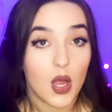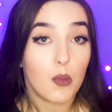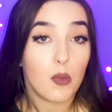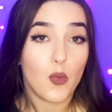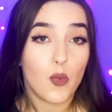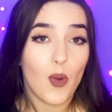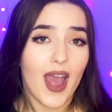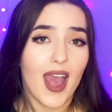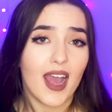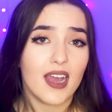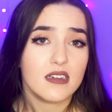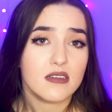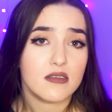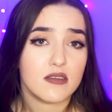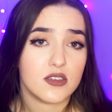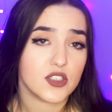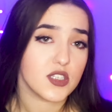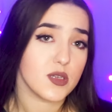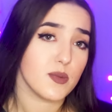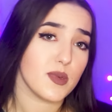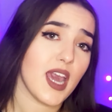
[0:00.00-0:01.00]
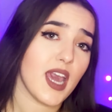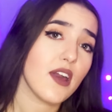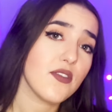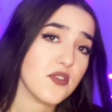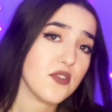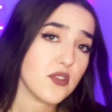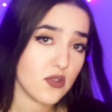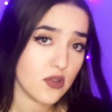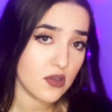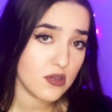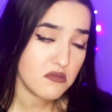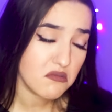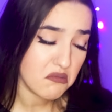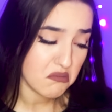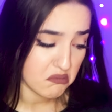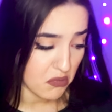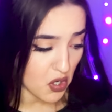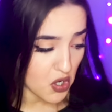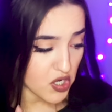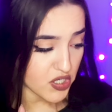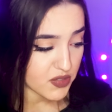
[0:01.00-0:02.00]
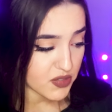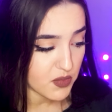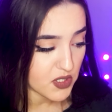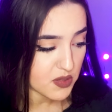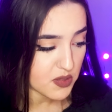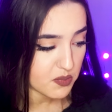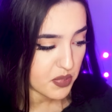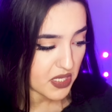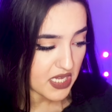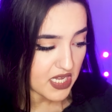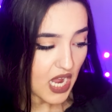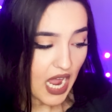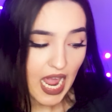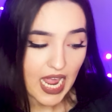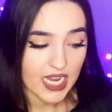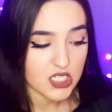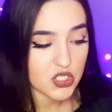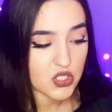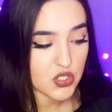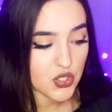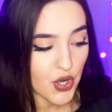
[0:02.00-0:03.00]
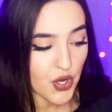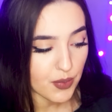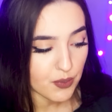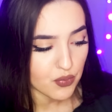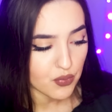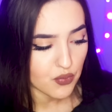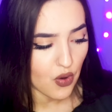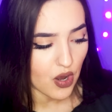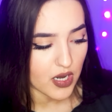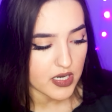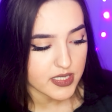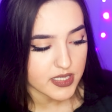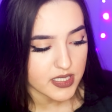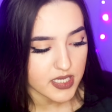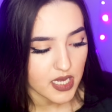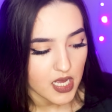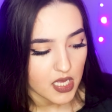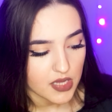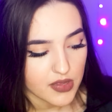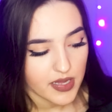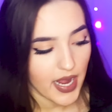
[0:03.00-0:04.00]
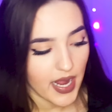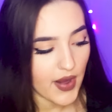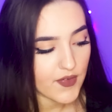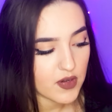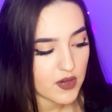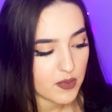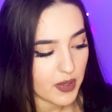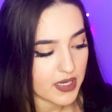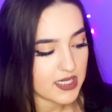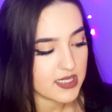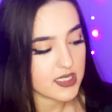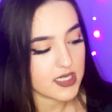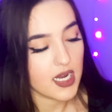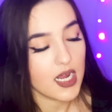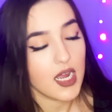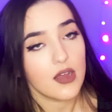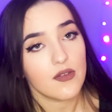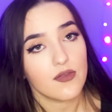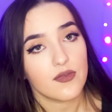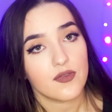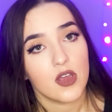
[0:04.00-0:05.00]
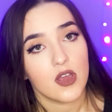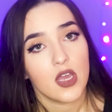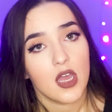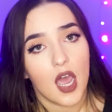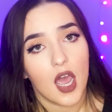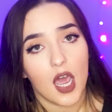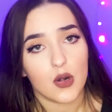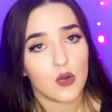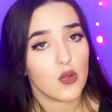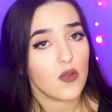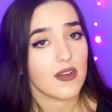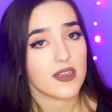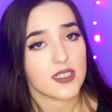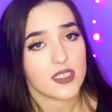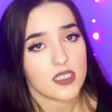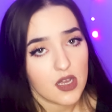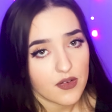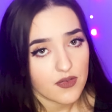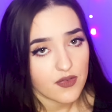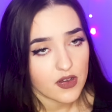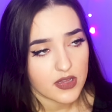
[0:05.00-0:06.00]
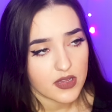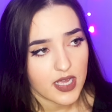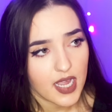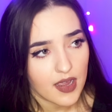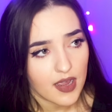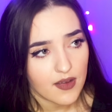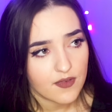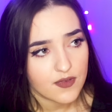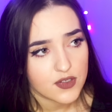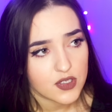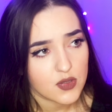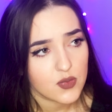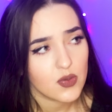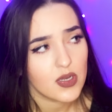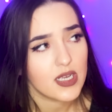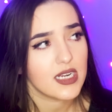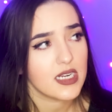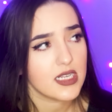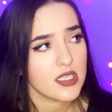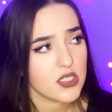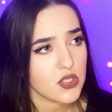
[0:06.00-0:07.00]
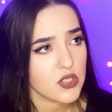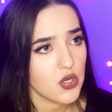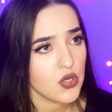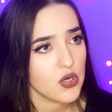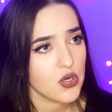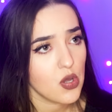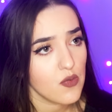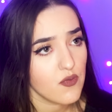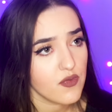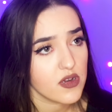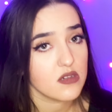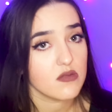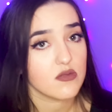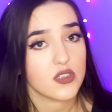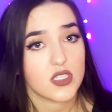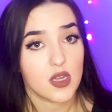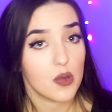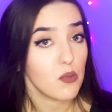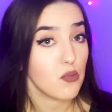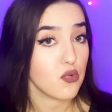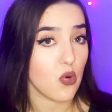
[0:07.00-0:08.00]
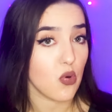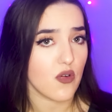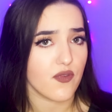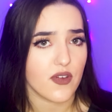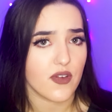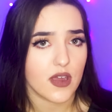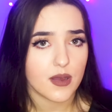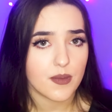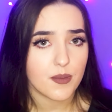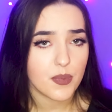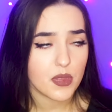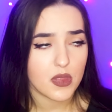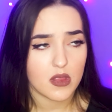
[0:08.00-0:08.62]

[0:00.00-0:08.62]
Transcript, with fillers: I'm aware that to be ethical, merch must be a certain price, they have to pay staff and all that stuff, and they have to at least turn over some profit.